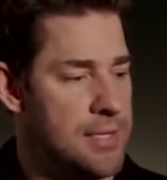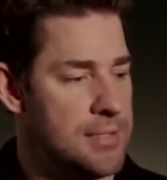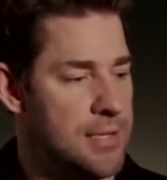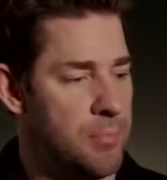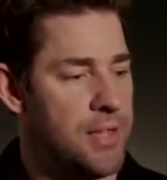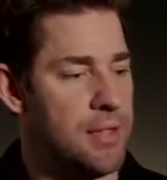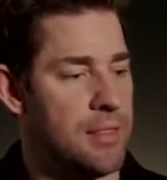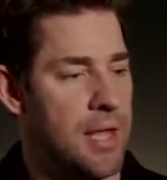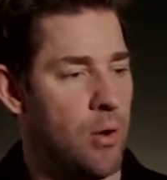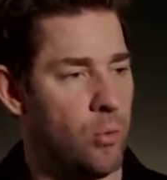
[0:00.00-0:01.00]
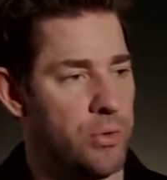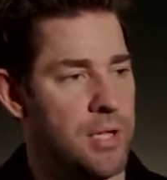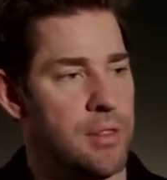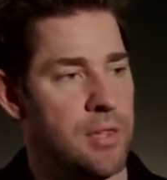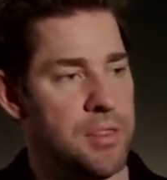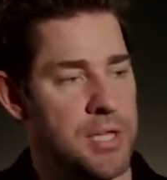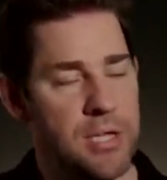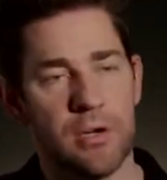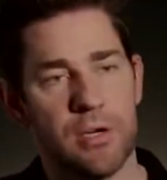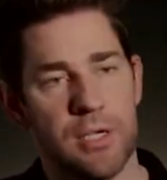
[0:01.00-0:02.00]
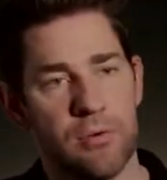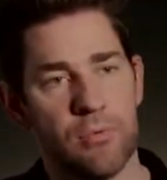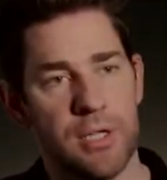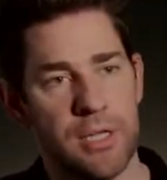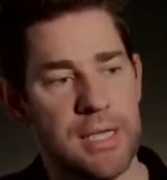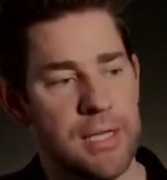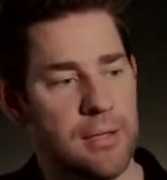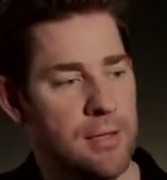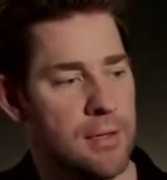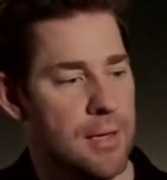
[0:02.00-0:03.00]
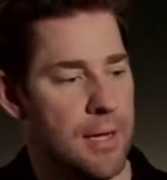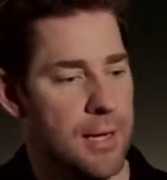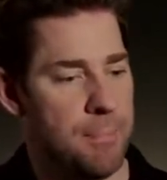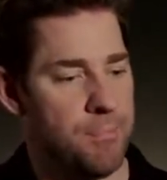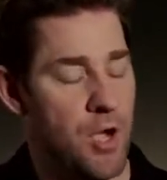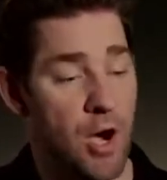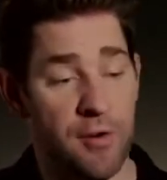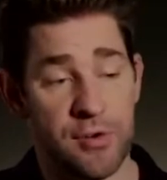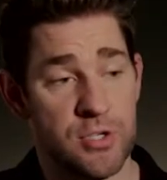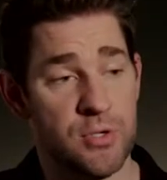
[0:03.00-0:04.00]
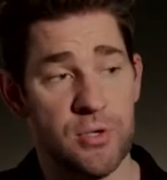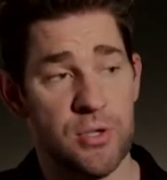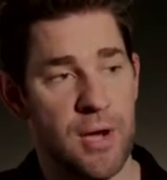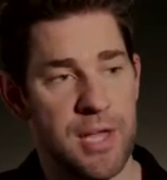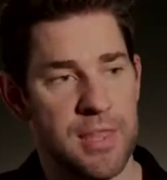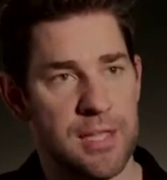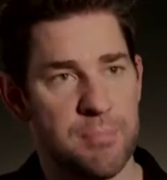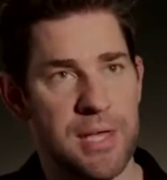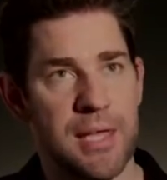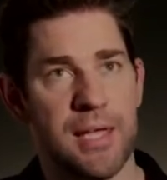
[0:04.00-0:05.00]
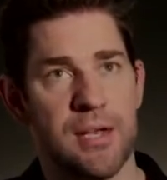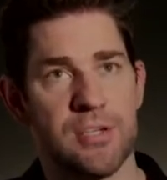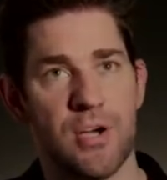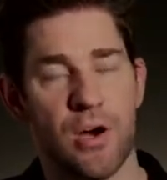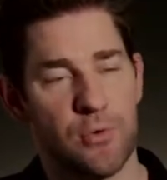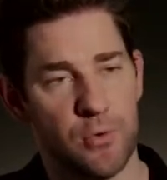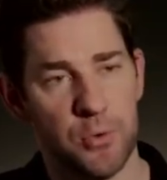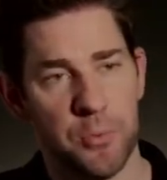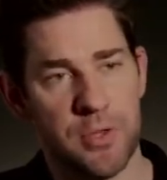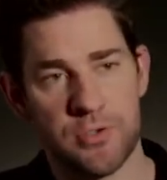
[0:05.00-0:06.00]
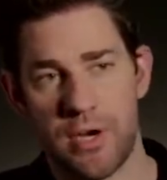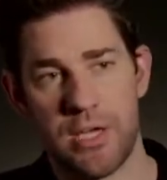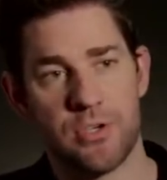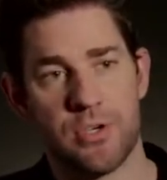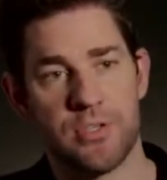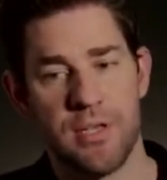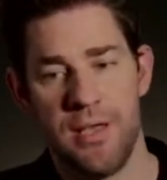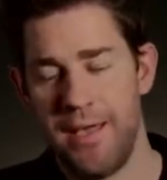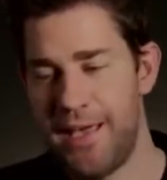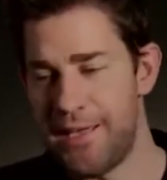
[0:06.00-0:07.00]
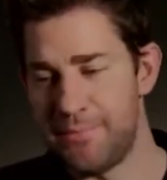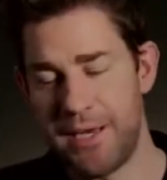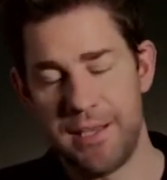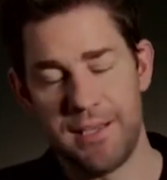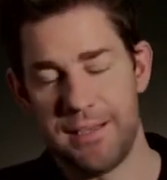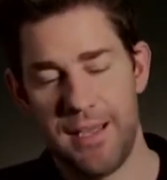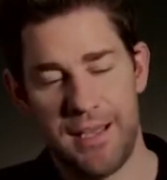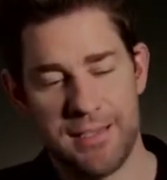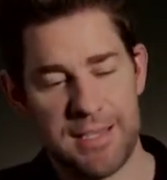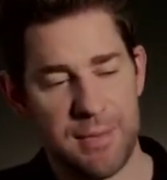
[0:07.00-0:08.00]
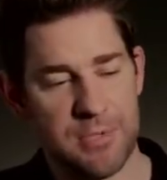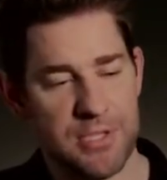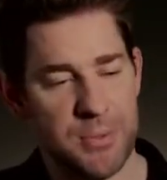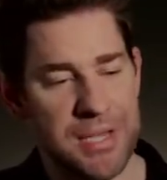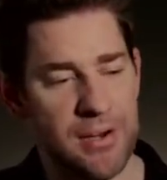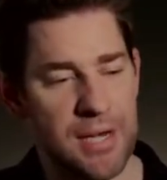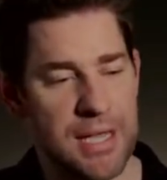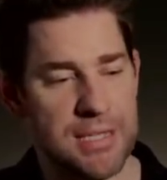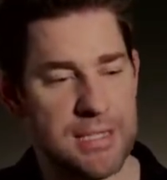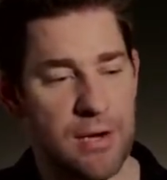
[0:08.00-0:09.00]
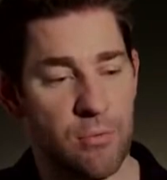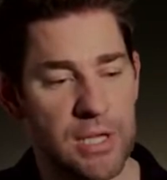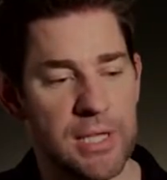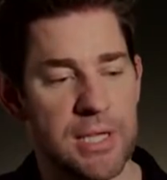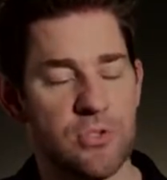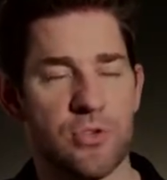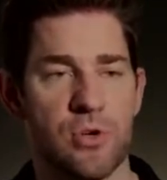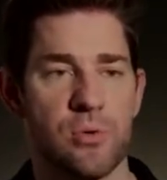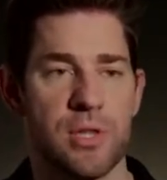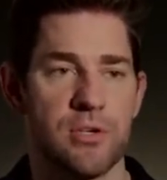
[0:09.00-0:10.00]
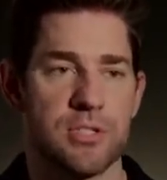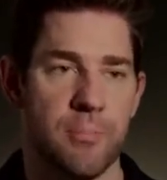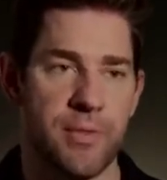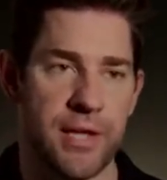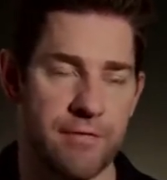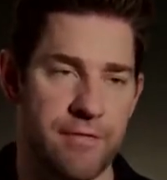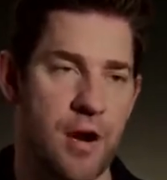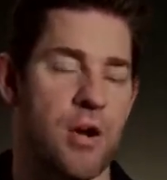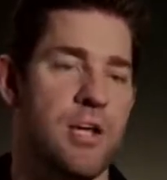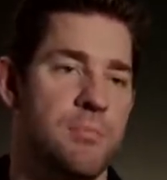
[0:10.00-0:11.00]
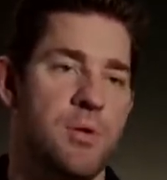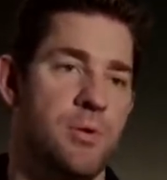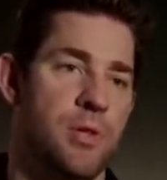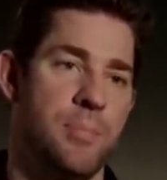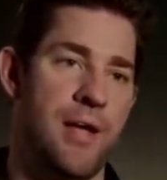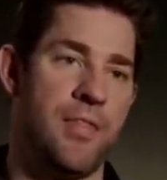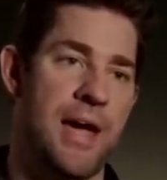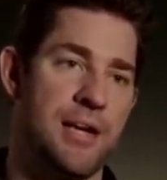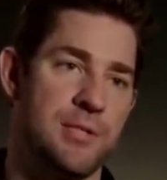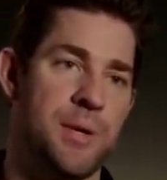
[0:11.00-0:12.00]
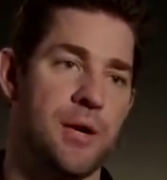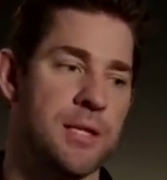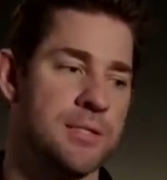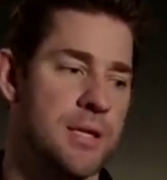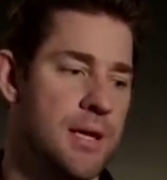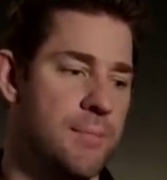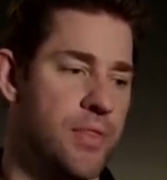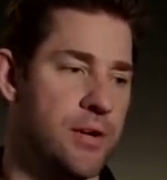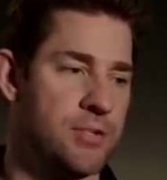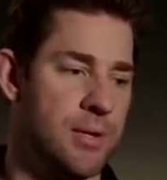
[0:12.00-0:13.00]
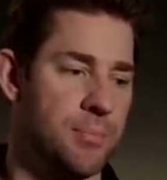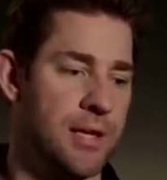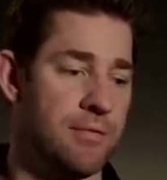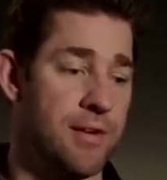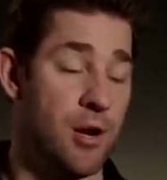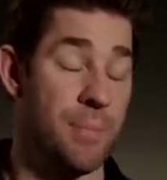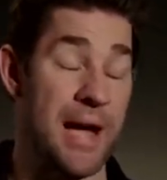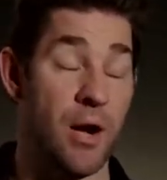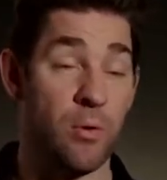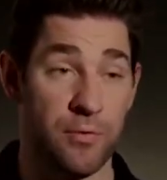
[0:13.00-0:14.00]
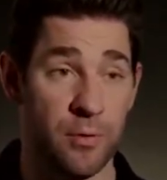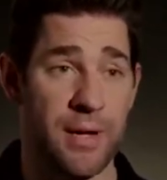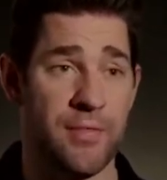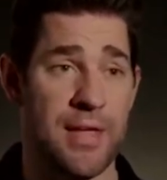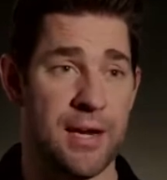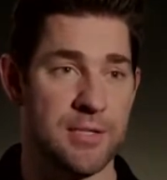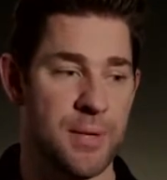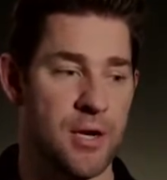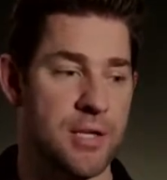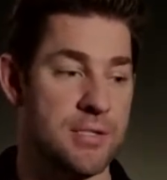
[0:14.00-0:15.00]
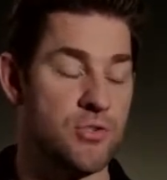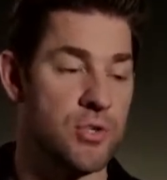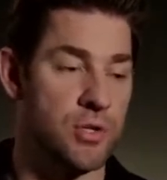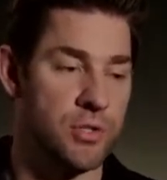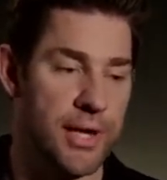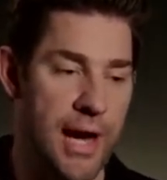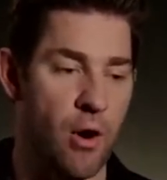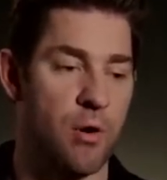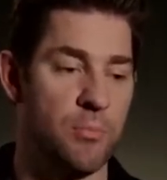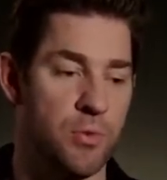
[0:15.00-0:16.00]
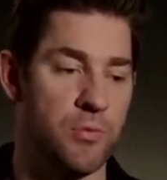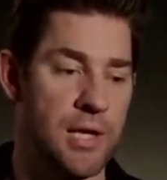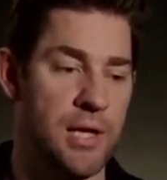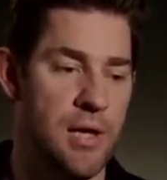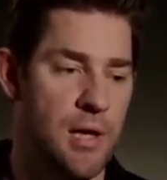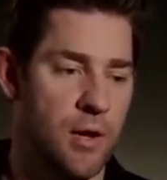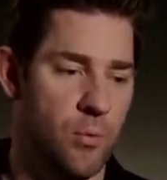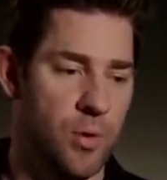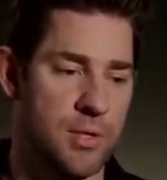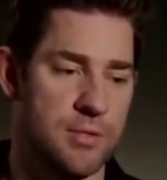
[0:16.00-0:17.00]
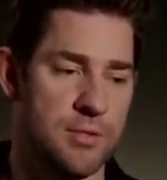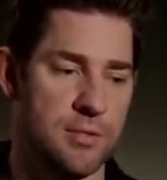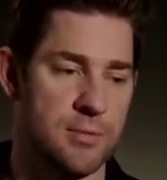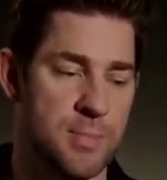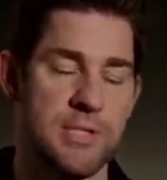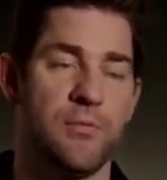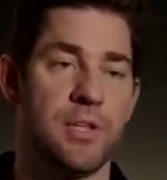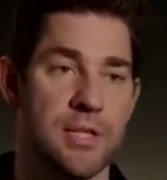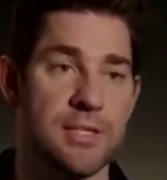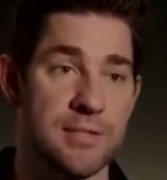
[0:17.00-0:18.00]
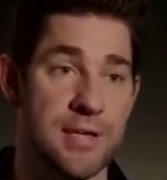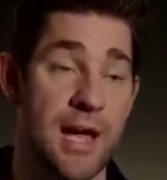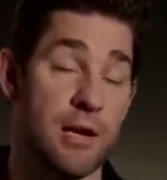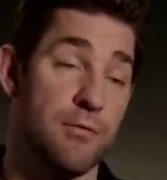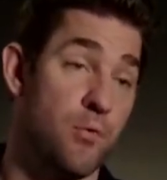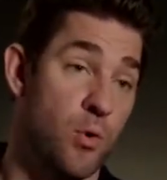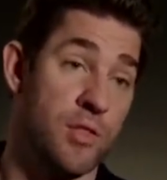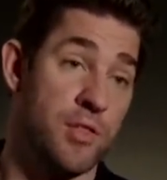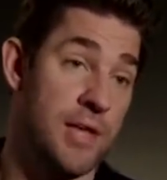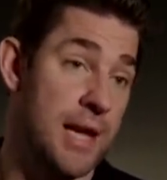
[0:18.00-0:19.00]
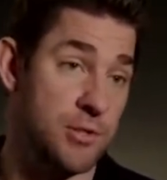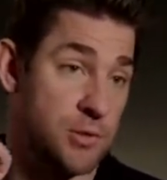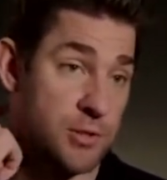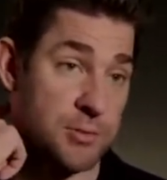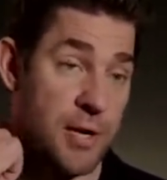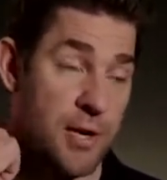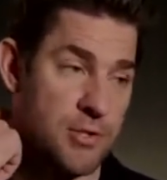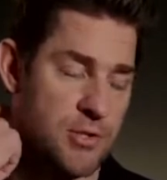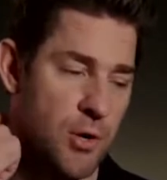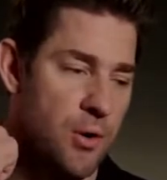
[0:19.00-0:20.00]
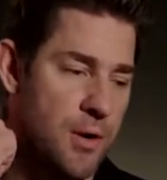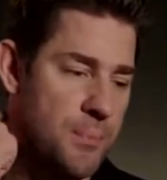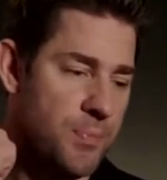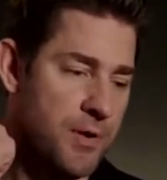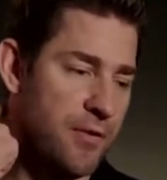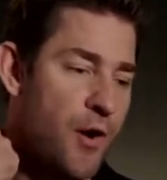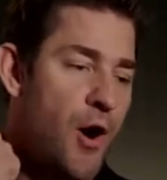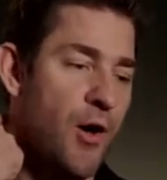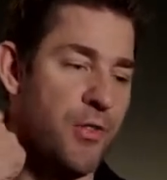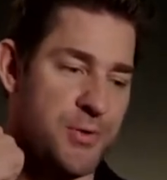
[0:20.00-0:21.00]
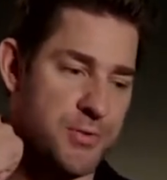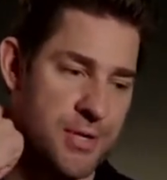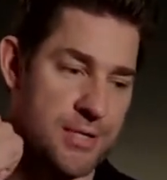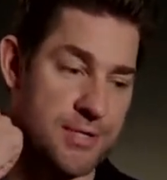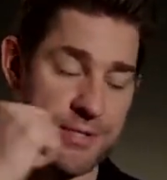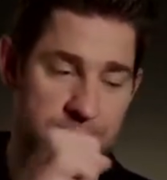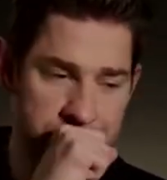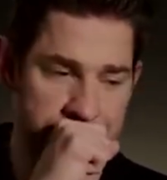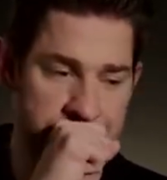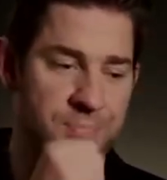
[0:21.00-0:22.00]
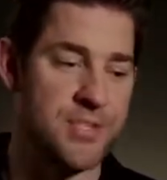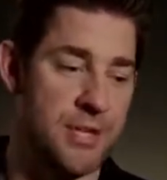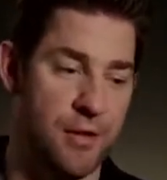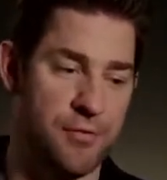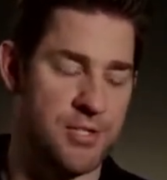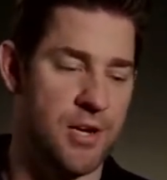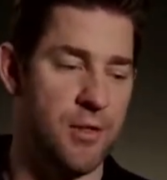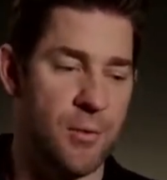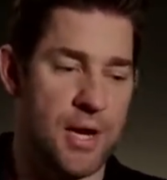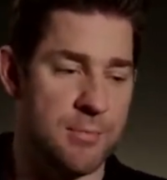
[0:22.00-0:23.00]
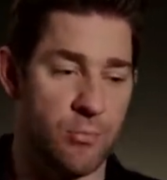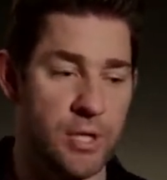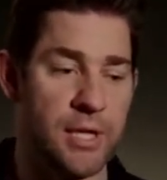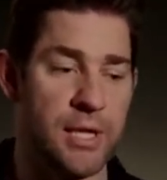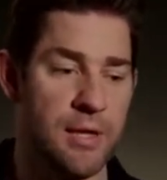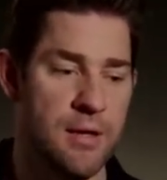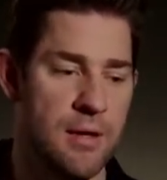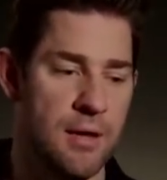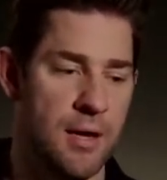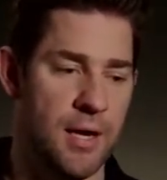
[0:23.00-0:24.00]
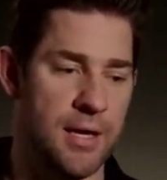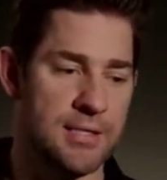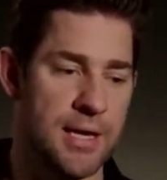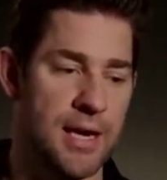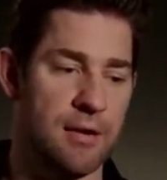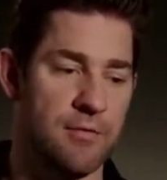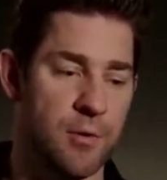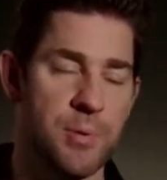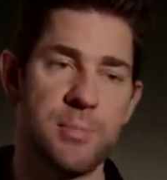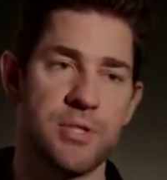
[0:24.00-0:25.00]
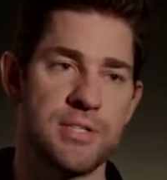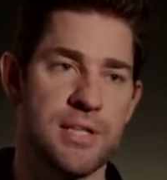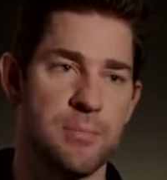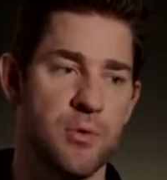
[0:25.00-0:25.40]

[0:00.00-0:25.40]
something that only the theater can really offer to you. I think being in a dark room with strangers, as many times as you hear it, it really is true. There's something very communal about that experience. There's something very powerful about that experience, and certainly our movie was specifically designed for the theatrical experience. So for all those reasons, selfish and otherwise, I'm really excited for people to see the